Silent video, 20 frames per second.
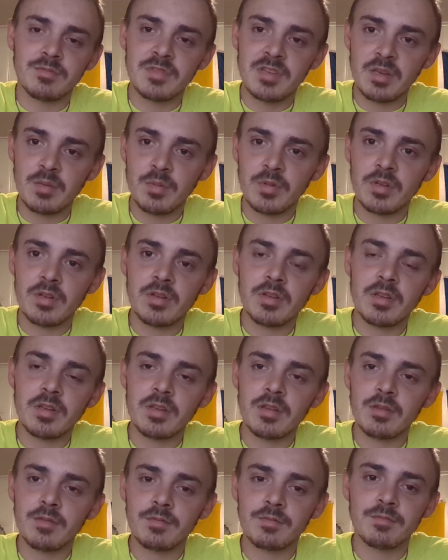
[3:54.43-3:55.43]

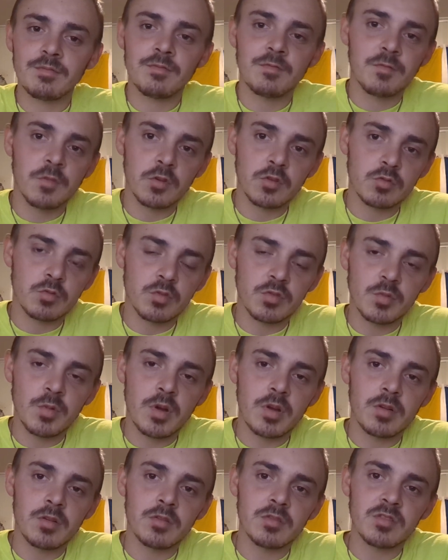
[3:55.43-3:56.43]
Typically, first
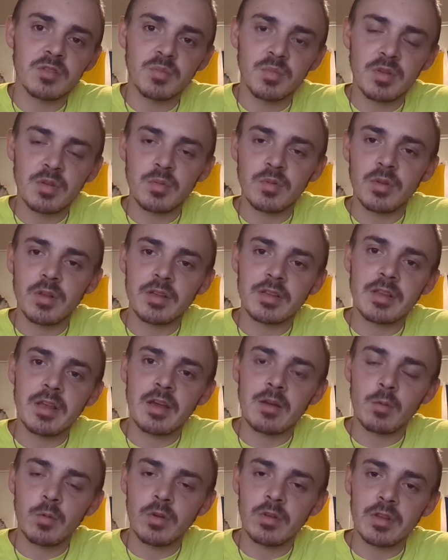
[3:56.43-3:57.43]
responders and people like
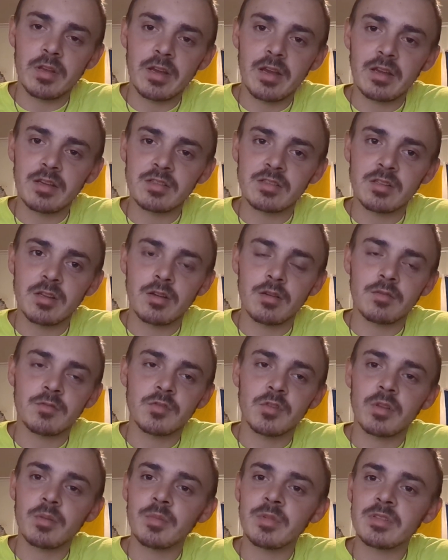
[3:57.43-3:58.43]
that wear that kind of stuff.
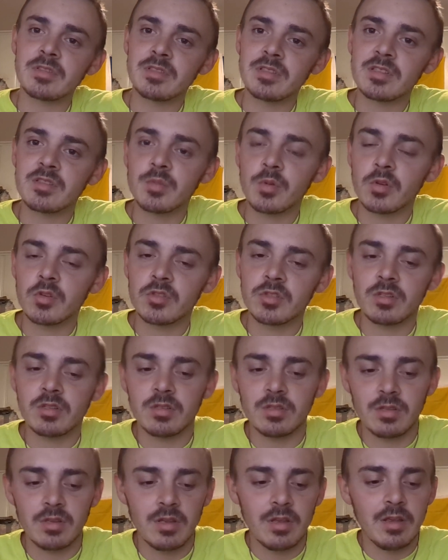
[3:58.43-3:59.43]
So that means this
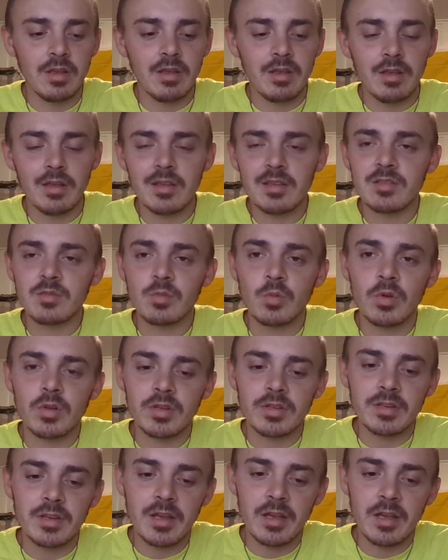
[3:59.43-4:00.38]
person is willing